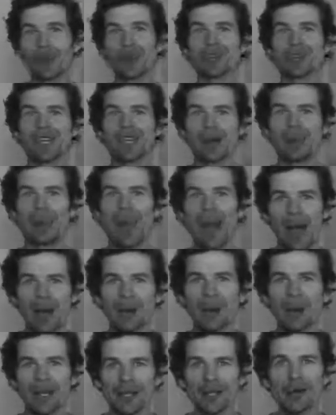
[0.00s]
Once you get a
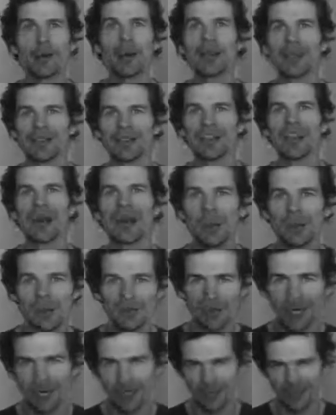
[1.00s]
power meter, you understand what I'm
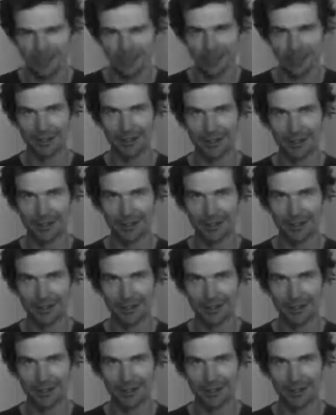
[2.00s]
saying.